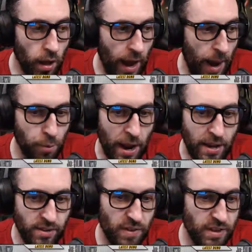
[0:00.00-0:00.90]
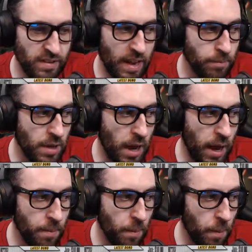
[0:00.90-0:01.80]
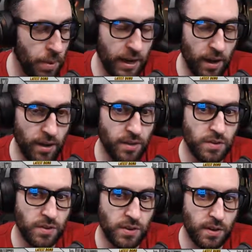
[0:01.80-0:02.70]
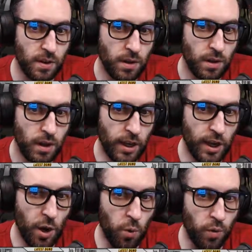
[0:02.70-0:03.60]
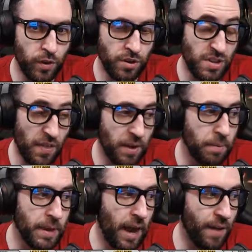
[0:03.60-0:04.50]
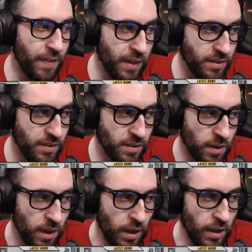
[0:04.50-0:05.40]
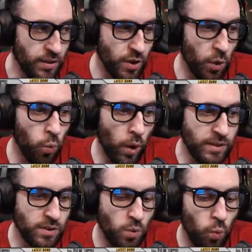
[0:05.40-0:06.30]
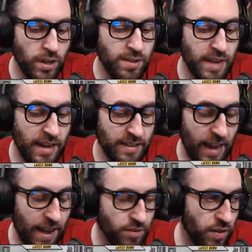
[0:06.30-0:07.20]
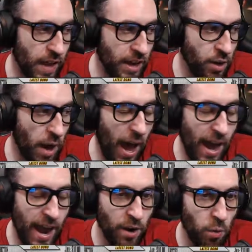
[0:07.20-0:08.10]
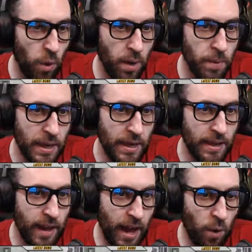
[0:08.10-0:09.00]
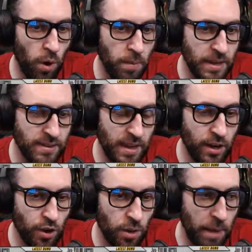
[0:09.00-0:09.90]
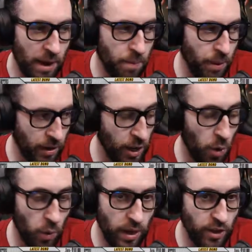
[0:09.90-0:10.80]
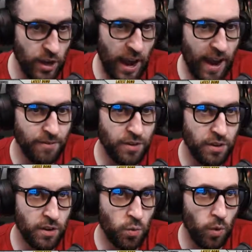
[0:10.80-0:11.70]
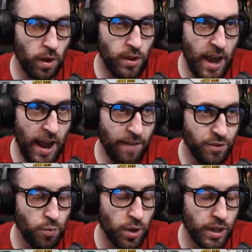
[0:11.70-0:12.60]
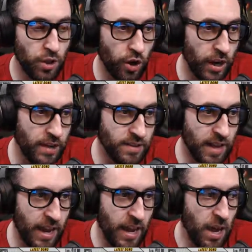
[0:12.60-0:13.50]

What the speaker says: apprehensive at the same time because, you know, there's nothing beyond this. So what's next after that, you know? And I don't want to be cynical about it, but you know, you have to really look at it and say,